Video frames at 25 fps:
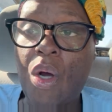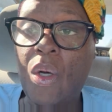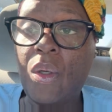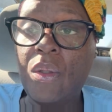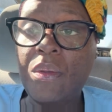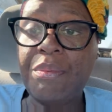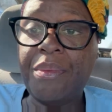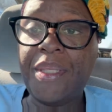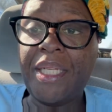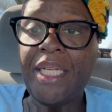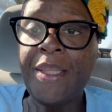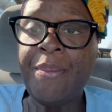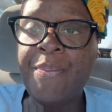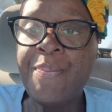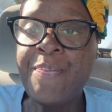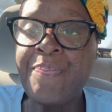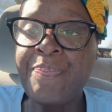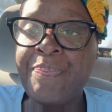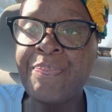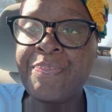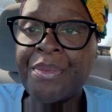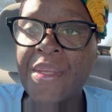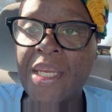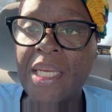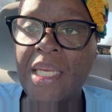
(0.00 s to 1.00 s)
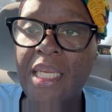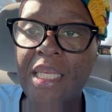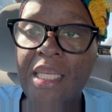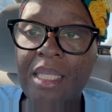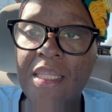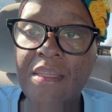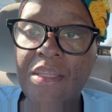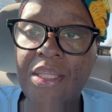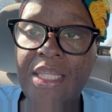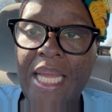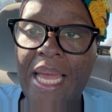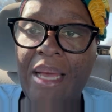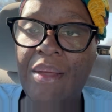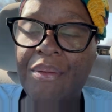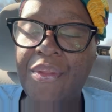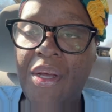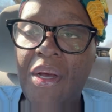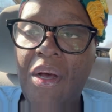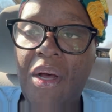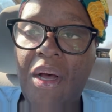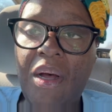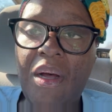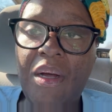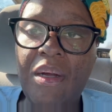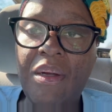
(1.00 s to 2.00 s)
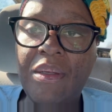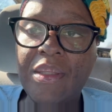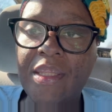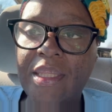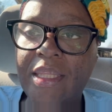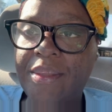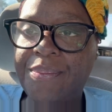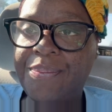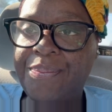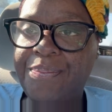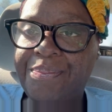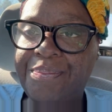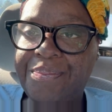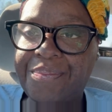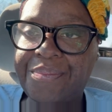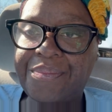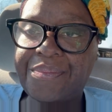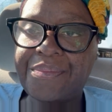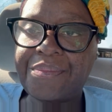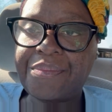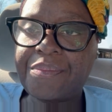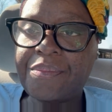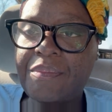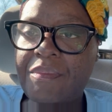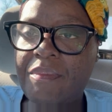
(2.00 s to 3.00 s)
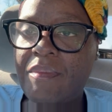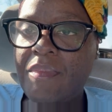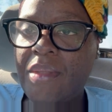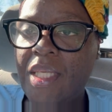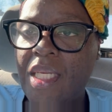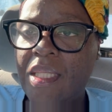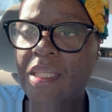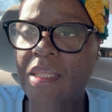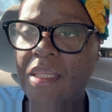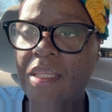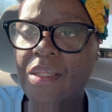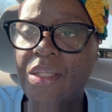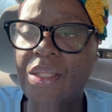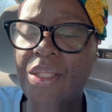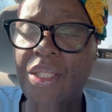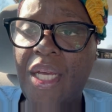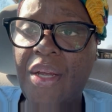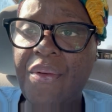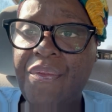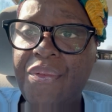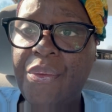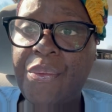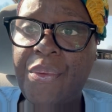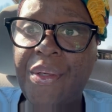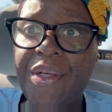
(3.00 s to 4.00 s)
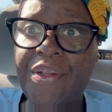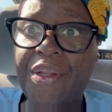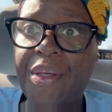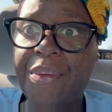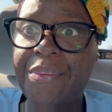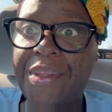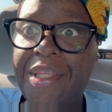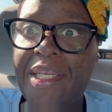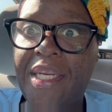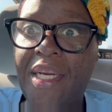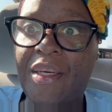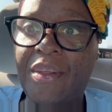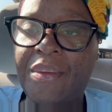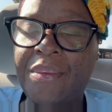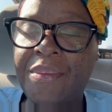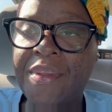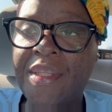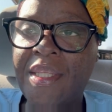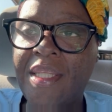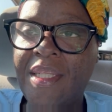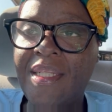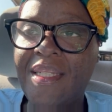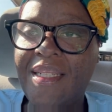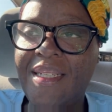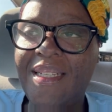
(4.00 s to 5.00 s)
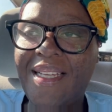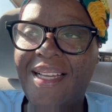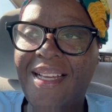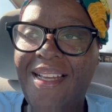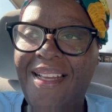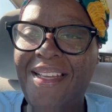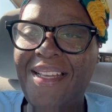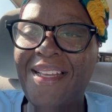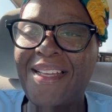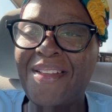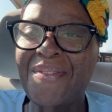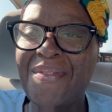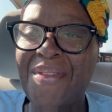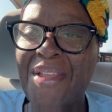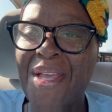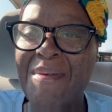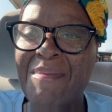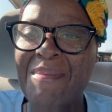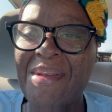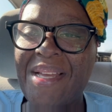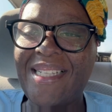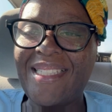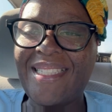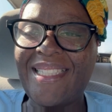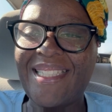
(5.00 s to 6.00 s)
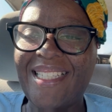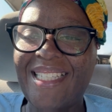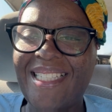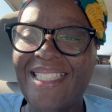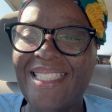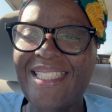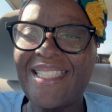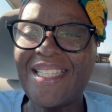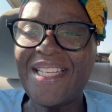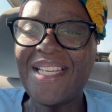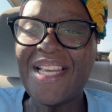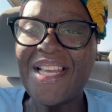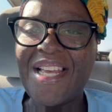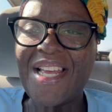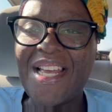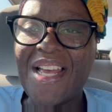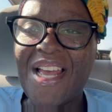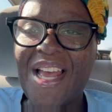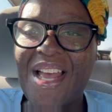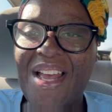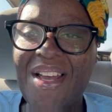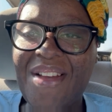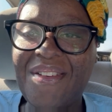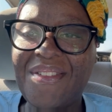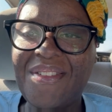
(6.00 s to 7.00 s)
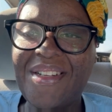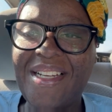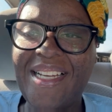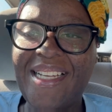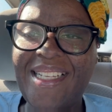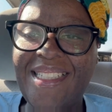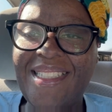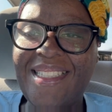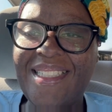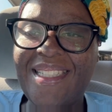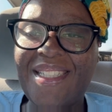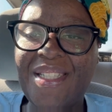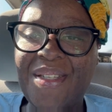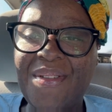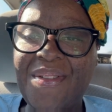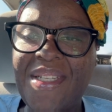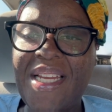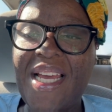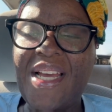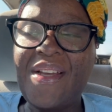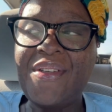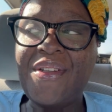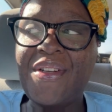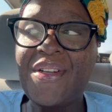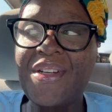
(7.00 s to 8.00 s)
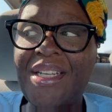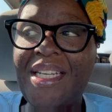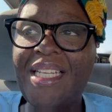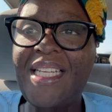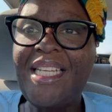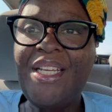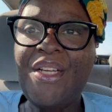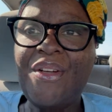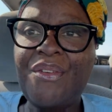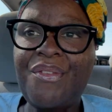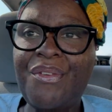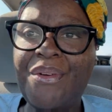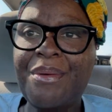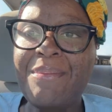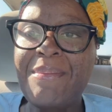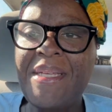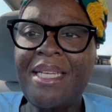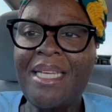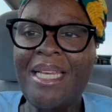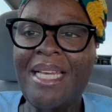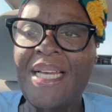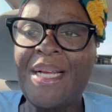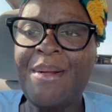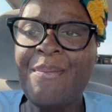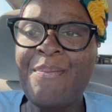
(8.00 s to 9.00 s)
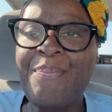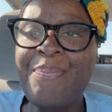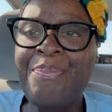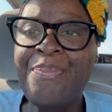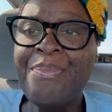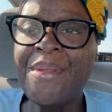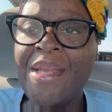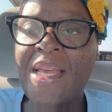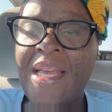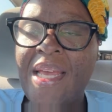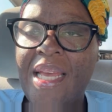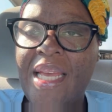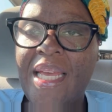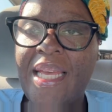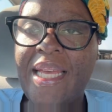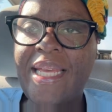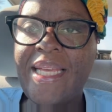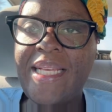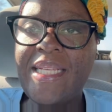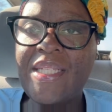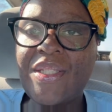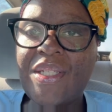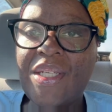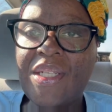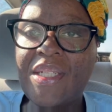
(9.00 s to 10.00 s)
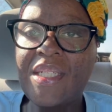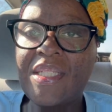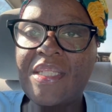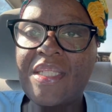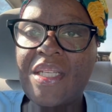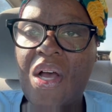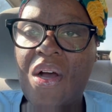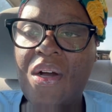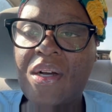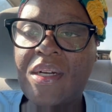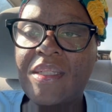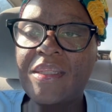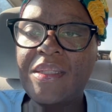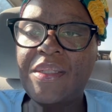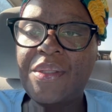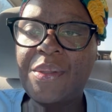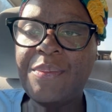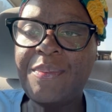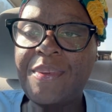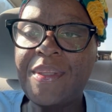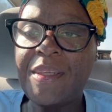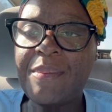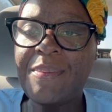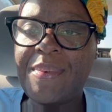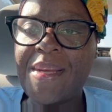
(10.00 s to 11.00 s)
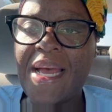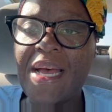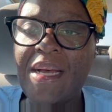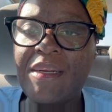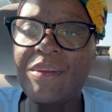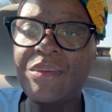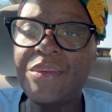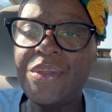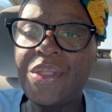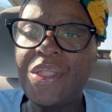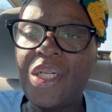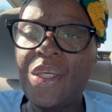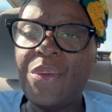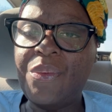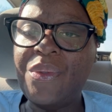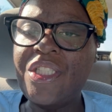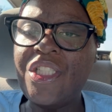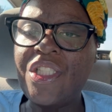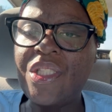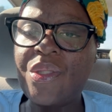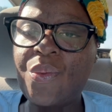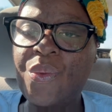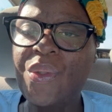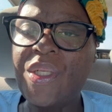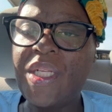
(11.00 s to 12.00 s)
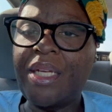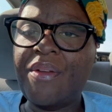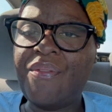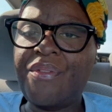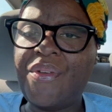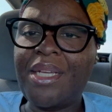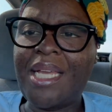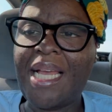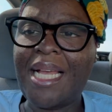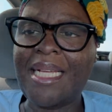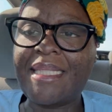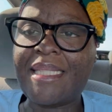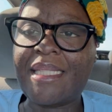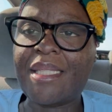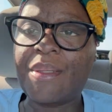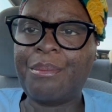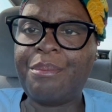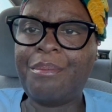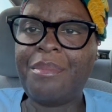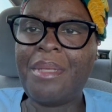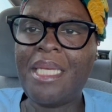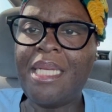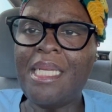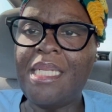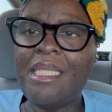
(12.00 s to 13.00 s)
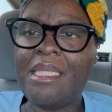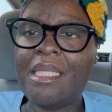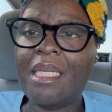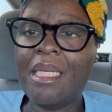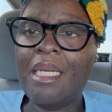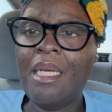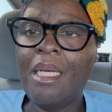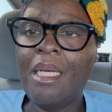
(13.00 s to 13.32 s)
me down the hall and to everywhere that we go, if that makes sense. All right, so now you're going to hear from him. He's going to talk a little bit about, we just want to give you guys some meat